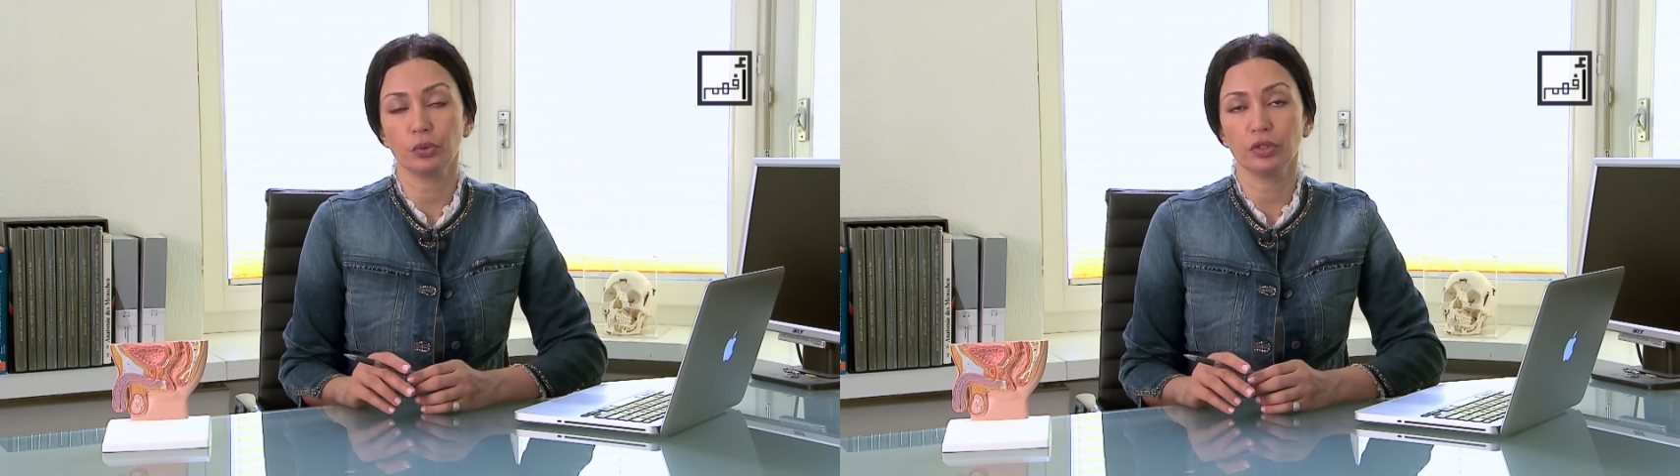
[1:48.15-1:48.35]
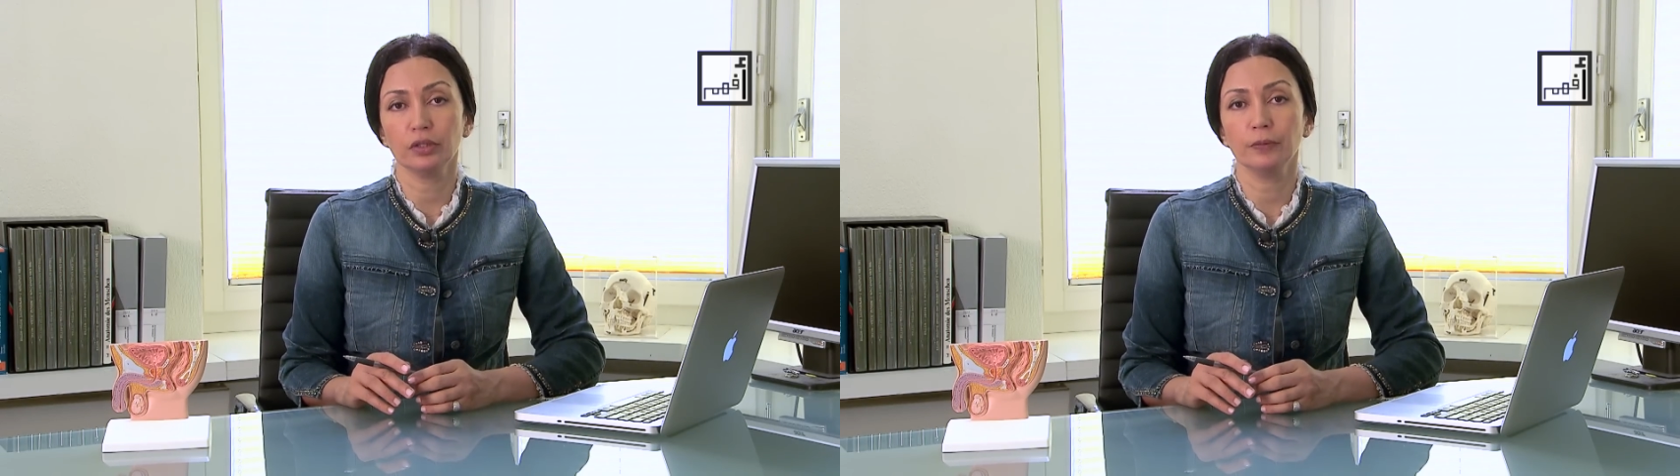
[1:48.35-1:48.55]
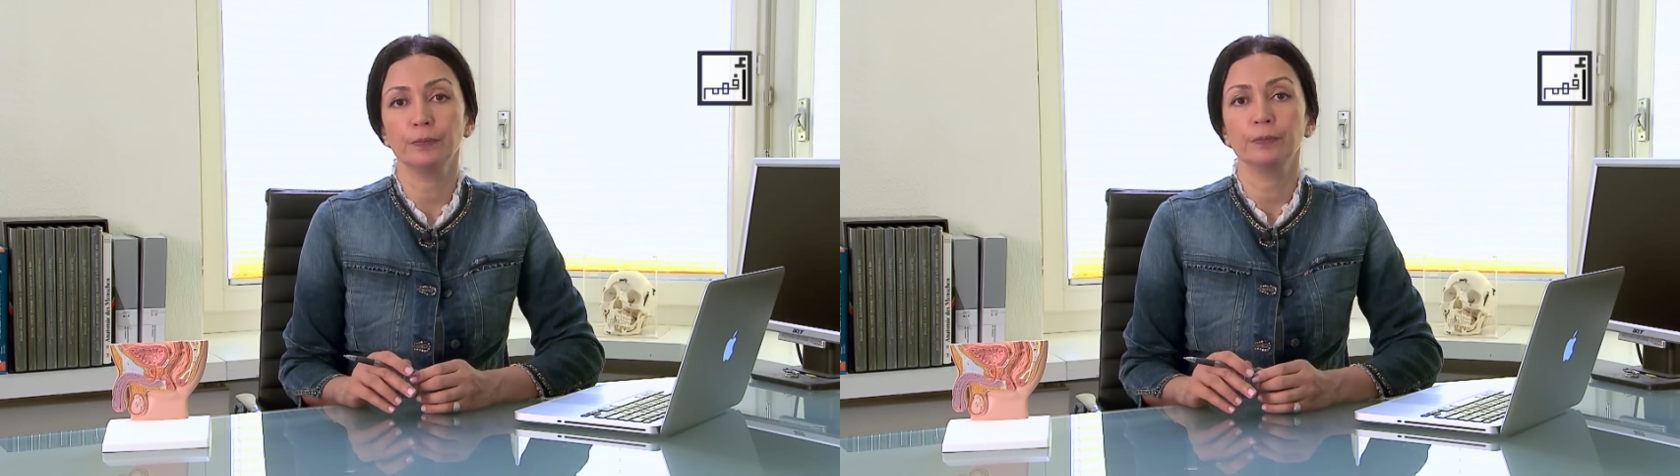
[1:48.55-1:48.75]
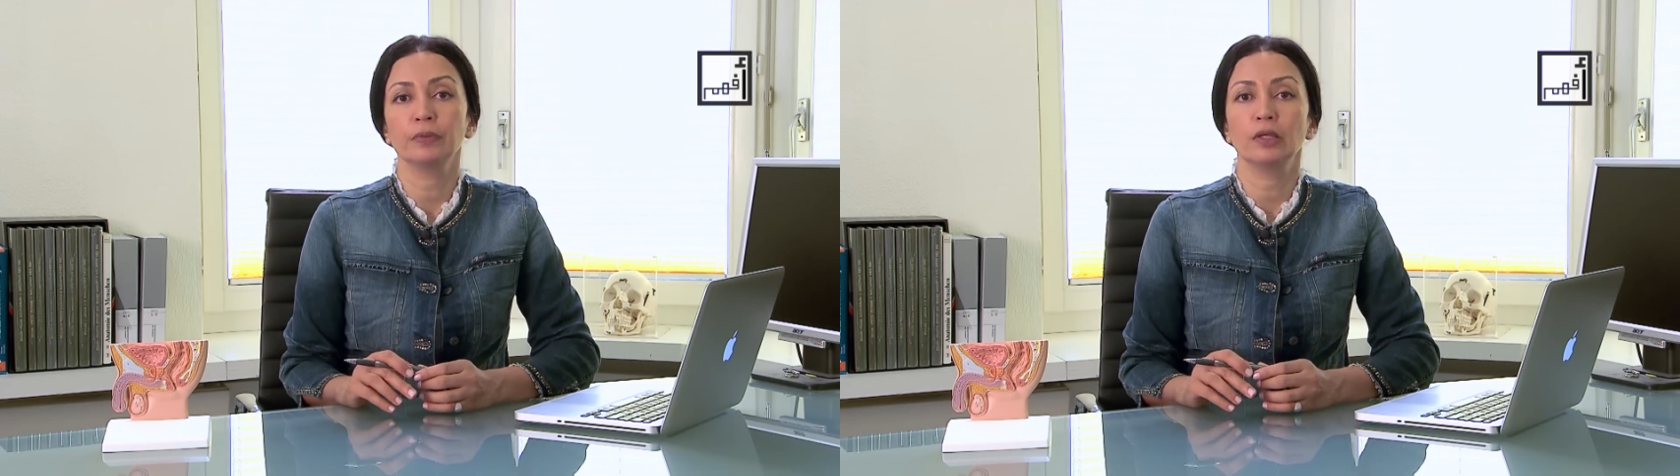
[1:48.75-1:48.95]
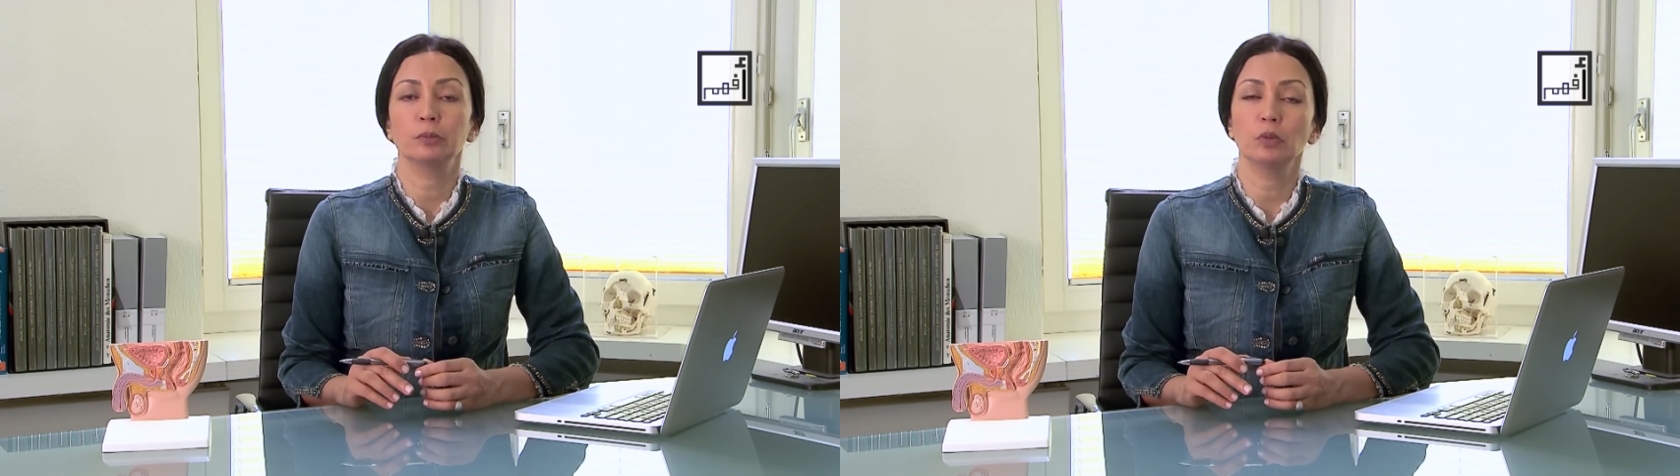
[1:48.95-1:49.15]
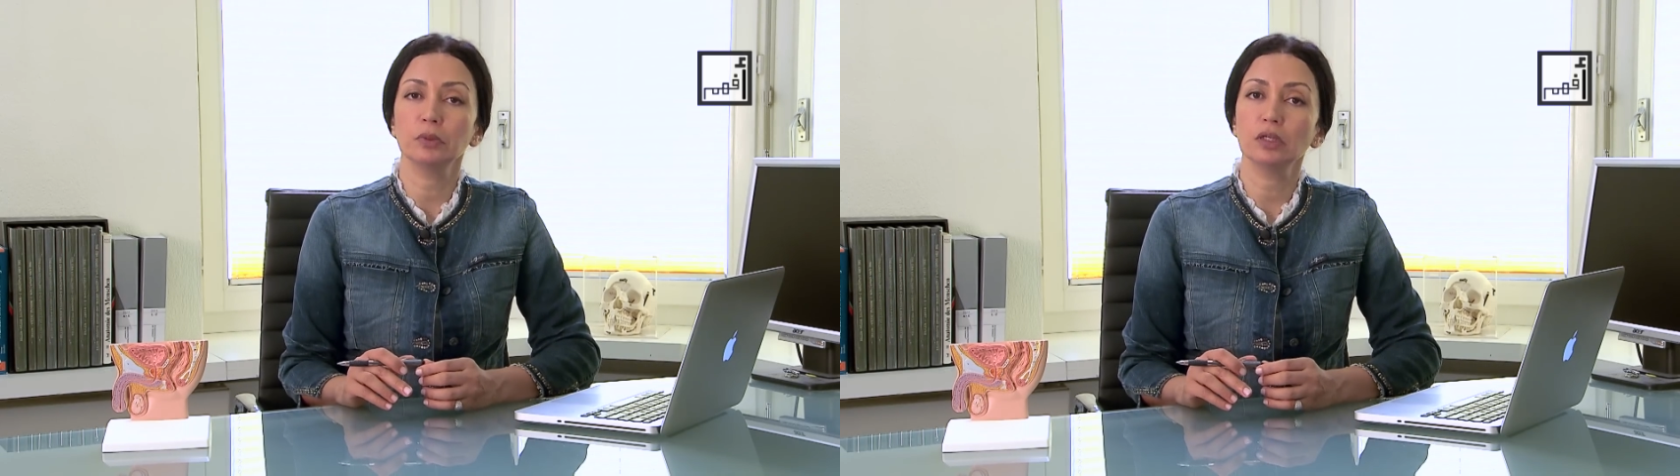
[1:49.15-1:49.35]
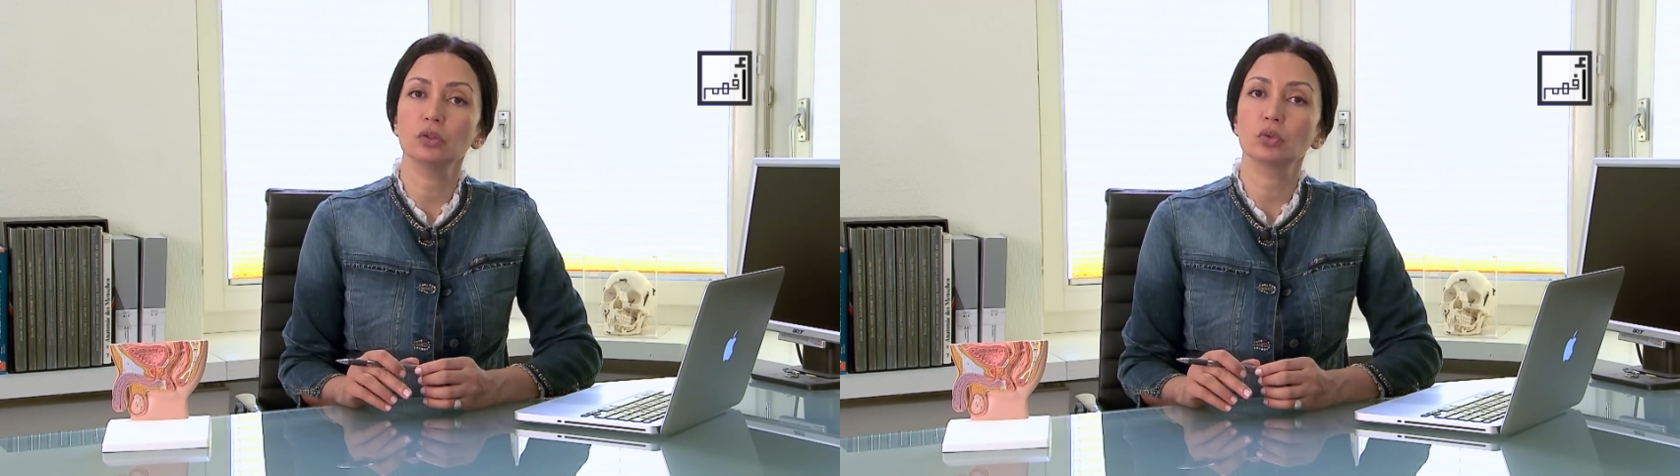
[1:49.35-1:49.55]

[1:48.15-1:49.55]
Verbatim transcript: can be absent.